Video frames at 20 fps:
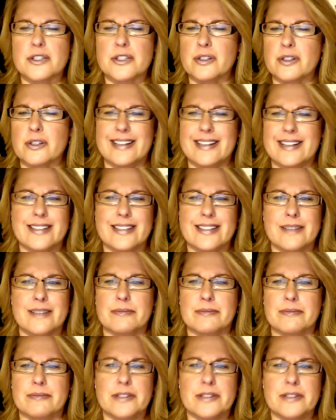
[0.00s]
anytime.
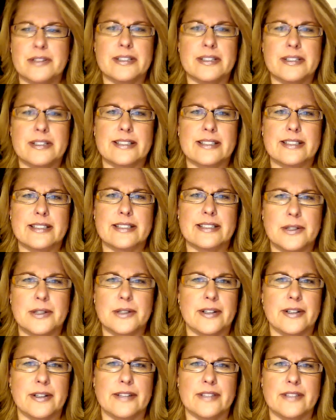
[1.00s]
You don't need to let me know
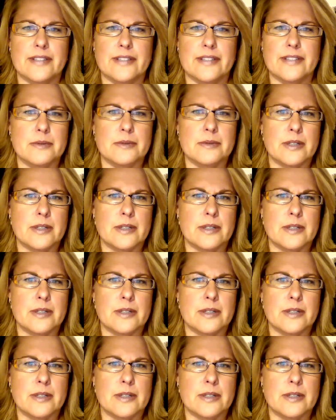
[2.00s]
ahead of time.